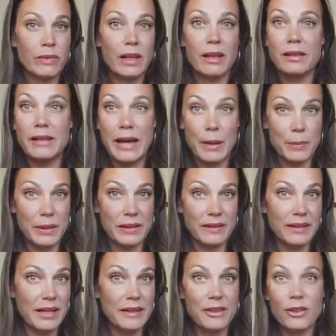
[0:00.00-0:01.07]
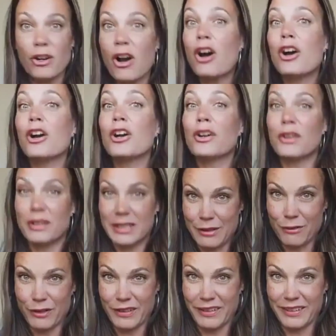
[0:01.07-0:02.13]
that being said, there are
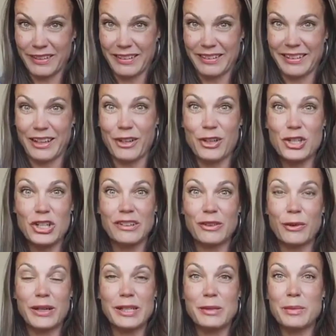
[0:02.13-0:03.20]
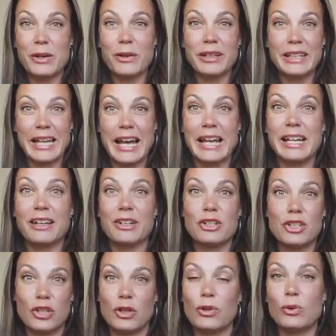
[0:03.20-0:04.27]
differences that are just going to be organic
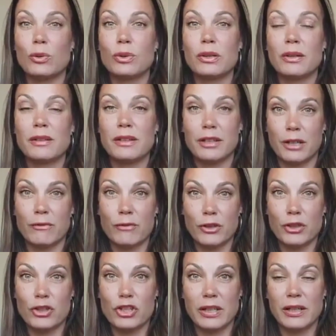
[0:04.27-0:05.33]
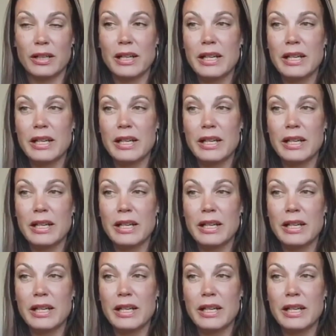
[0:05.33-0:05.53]
to the conversion.